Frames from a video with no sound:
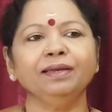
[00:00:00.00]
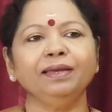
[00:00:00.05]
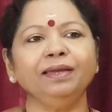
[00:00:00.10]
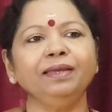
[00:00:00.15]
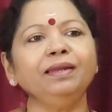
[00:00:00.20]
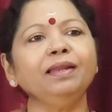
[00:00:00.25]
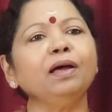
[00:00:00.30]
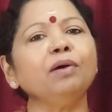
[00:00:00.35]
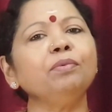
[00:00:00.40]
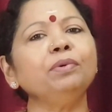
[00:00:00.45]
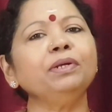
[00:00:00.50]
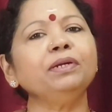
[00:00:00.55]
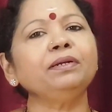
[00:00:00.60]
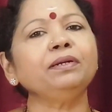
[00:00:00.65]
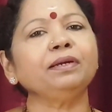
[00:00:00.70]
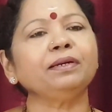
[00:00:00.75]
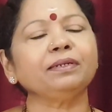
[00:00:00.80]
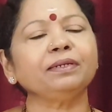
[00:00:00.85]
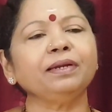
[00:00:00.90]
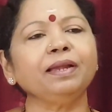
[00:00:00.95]
In
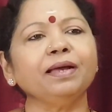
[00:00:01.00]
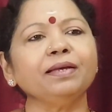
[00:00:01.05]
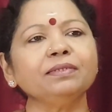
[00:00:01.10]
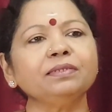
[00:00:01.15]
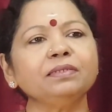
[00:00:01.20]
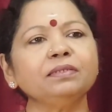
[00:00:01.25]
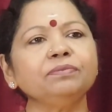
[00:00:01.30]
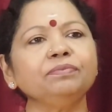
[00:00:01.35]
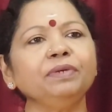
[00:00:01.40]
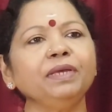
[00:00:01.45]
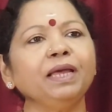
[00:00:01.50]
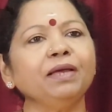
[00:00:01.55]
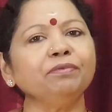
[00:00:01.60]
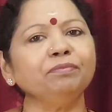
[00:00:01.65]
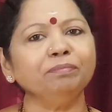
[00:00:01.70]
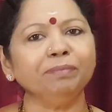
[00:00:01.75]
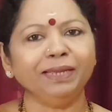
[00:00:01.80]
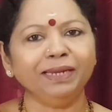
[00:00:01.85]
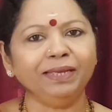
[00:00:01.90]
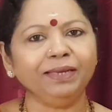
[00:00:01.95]
our classes, we have
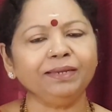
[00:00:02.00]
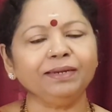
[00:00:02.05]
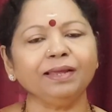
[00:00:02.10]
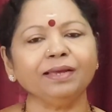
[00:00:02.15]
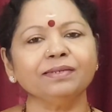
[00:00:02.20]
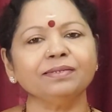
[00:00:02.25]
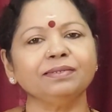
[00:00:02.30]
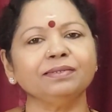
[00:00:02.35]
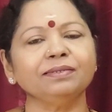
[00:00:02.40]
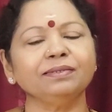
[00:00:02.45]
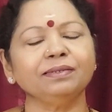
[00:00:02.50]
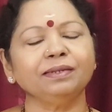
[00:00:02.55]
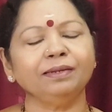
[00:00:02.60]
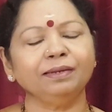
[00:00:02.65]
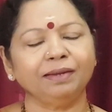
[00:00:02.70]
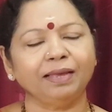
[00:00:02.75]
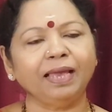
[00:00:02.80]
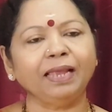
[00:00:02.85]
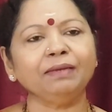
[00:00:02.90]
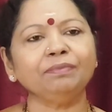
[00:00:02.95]
many classes
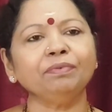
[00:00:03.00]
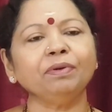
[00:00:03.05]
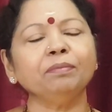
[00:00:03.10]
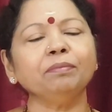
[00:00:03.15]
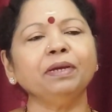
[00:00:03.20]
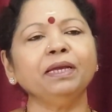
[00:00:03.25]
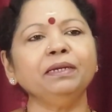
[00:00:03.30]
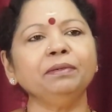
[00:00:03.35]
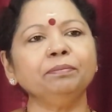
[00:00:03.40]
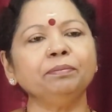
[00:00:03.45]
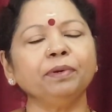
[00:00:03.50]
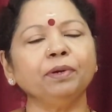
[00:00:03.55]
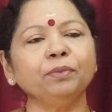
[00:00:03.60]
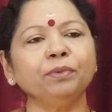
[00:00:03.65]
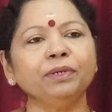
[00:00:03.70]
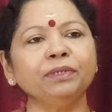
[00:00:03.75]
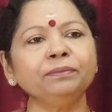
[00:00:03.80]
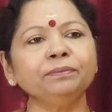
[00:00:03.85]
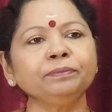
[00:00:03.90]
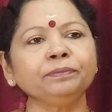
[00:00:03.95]
in Alpha Mind
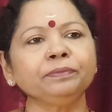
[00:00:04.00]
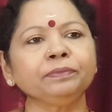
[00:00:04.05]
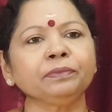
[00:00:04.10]
Power.